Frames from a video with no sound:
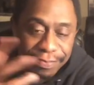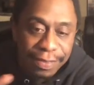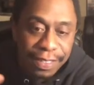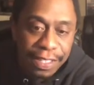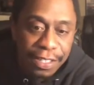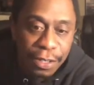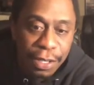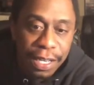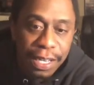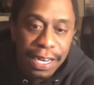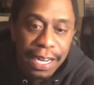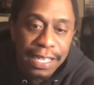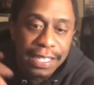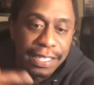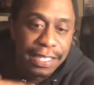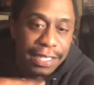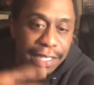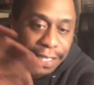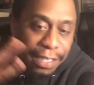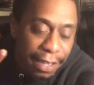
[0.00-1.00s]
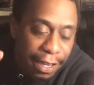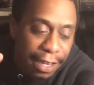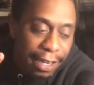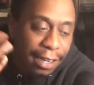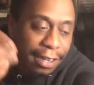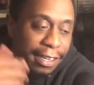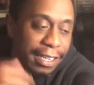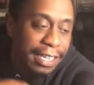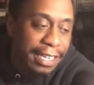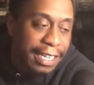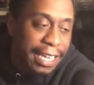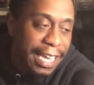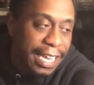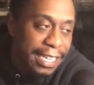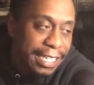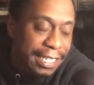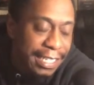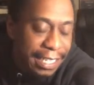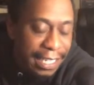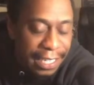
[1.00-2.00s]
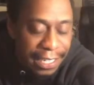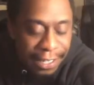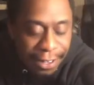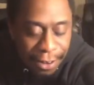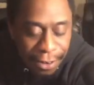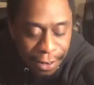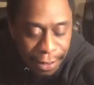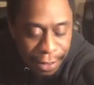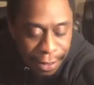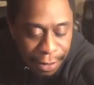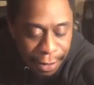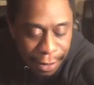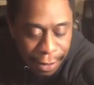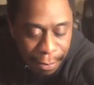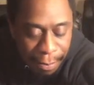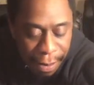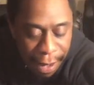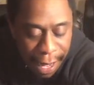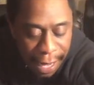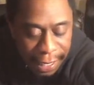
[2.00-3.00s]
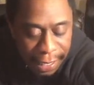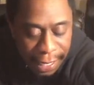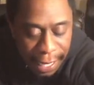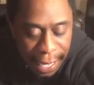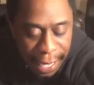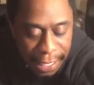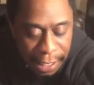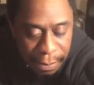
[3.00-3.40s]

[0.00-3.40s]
You cannot see, clearly can't see it on the podcast,